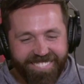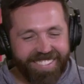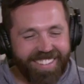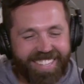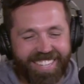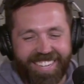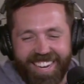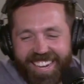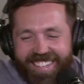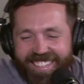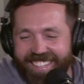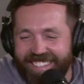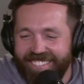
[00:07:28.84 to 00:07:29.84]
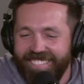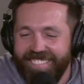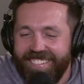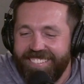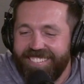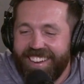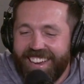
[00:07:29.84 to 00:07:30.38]
Bloody hell.
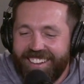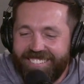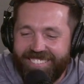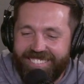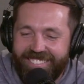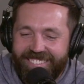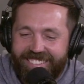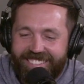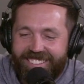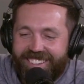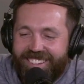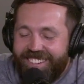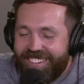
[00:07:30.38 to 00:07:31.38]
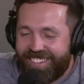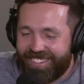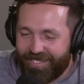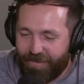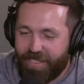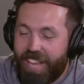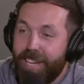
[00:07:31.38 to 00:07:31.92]
Wow. God.
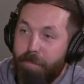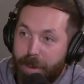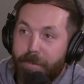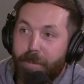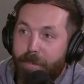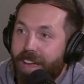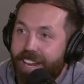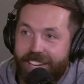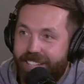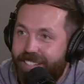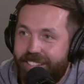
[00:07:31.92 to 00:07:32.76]
And did people buy it?